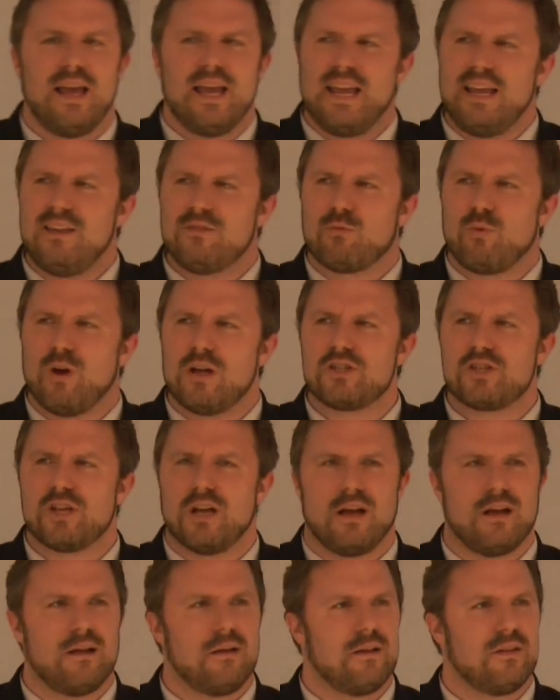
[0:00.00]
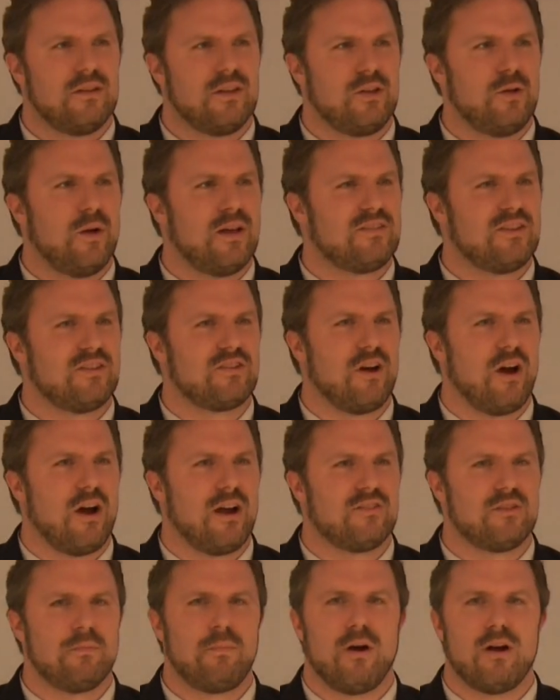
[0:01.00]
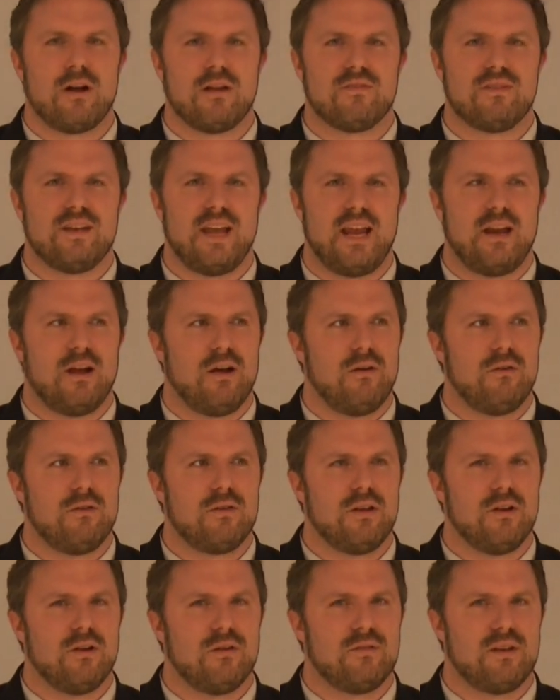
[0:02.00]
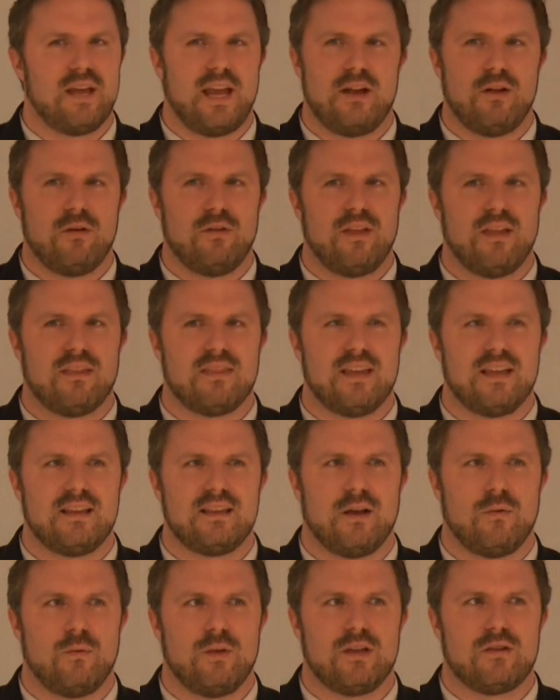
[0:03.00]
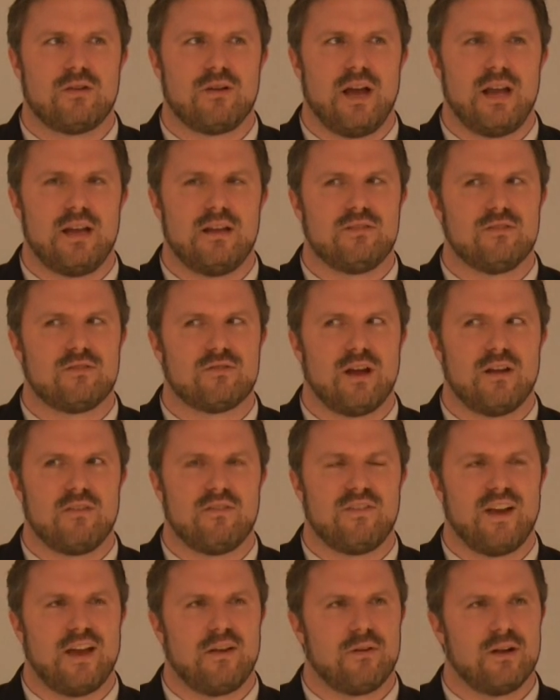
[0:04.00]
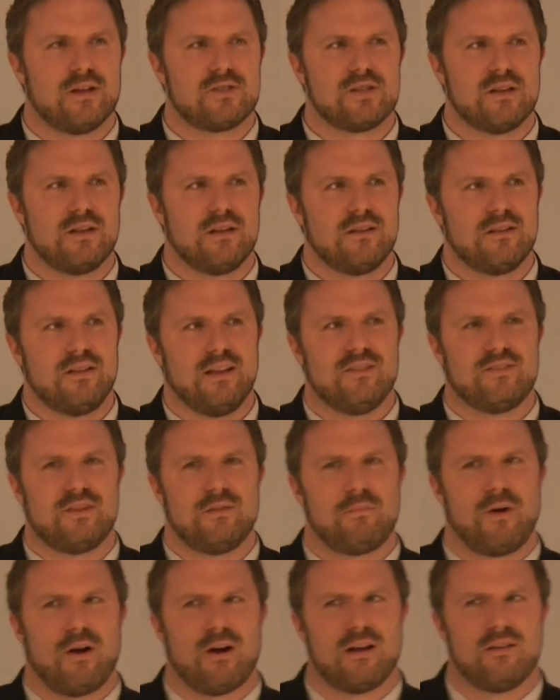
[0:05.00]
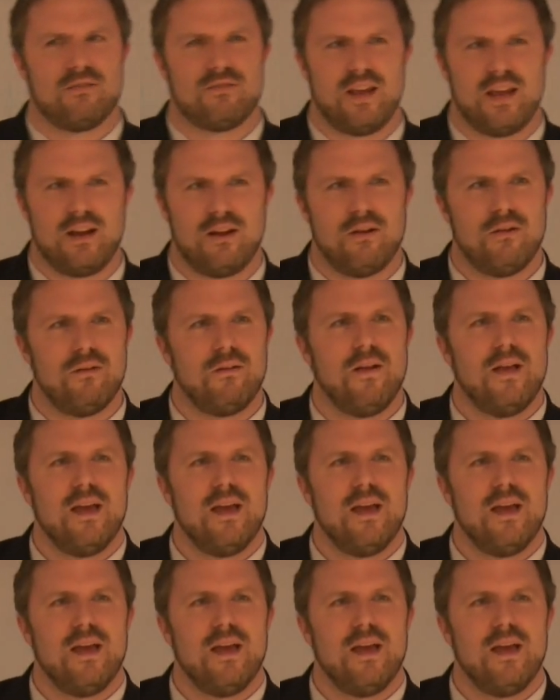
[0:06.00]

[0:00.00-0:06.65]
is Russia, the USSR, is it part of NATO? You know, NATO, that thing that we created to try to fight Russia, is it part of NATO?